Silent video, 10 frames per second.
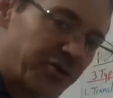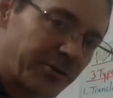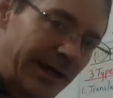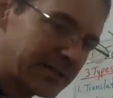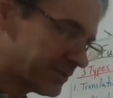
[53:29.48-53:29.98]

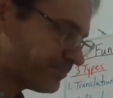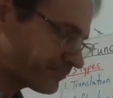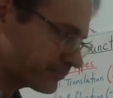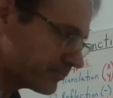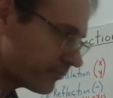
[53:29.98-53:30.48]
correct
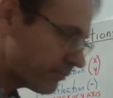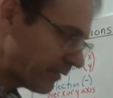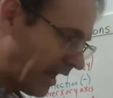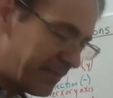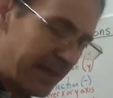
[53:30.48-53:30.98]

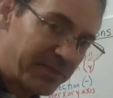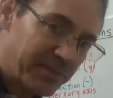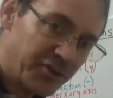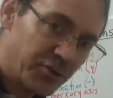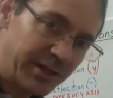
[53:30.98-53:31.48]
and that
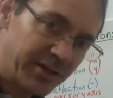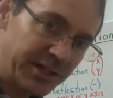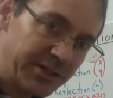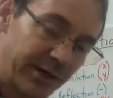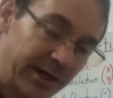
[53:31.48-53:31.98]
this one is
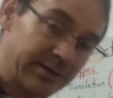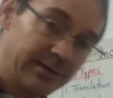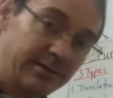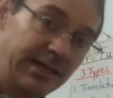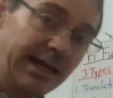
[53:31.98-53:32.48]
incorrect?
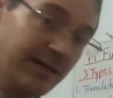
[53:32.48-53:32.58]
Yeah,